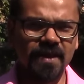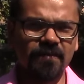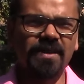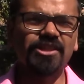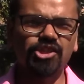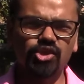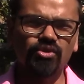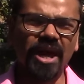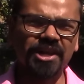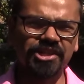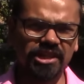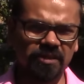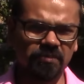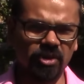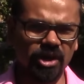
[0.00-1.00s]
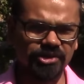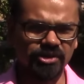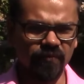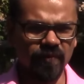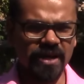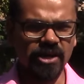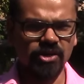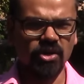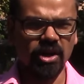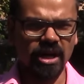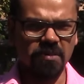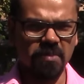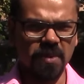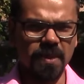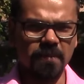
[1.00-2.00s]
Whereas strategical blogs are where you're
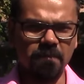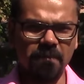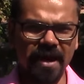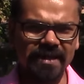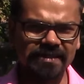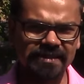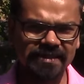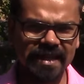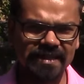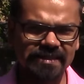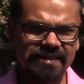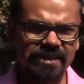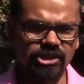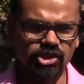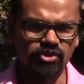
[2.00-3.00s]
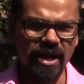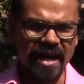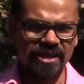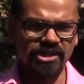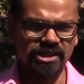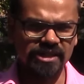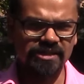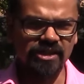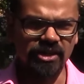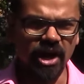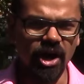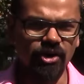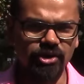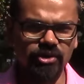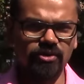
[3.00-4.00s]
talking about the mindsets, the strategies, and
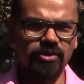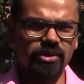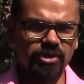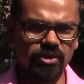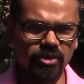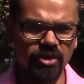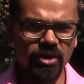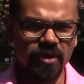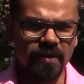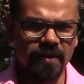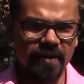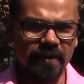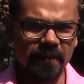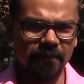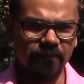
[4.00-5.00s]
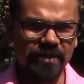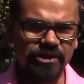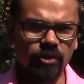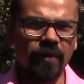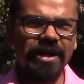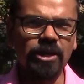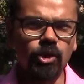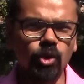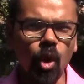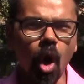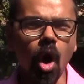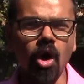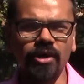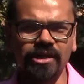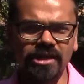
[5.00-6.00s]
how do it's a very
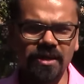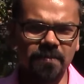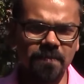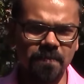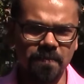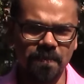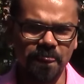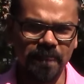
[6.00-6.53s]
long-term